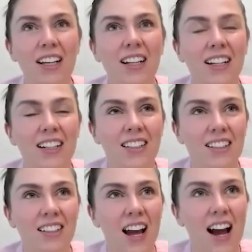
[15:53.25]
want to
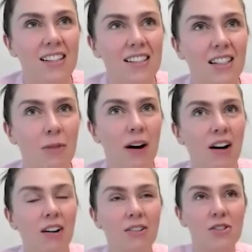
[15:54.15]
ask
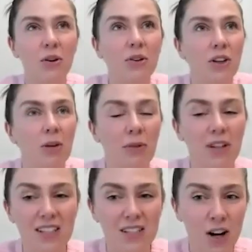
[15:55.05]
about, so your
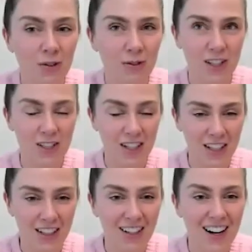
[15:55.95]
book is
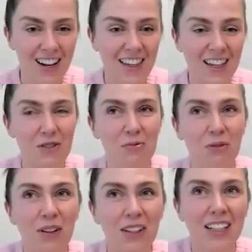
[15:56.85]
nonfiction. I think
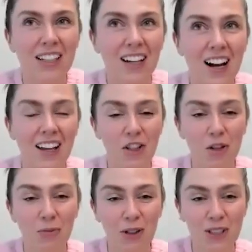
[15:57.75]

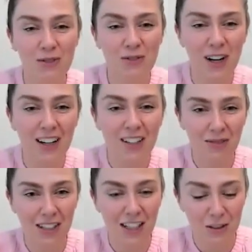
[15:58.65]
your book is very
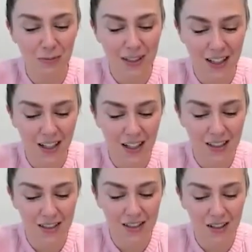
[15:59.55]
unique
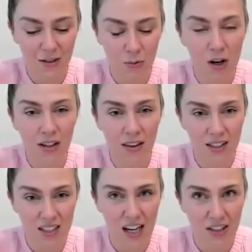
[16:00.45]
because one,
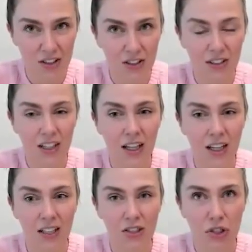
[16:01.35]
the title,
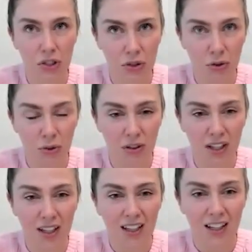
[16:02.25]
and
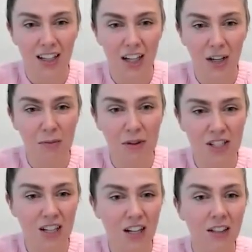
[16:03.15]
two, we
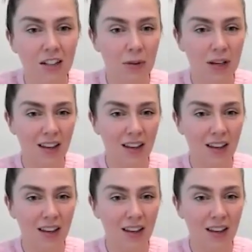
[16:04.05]
mentioned it a little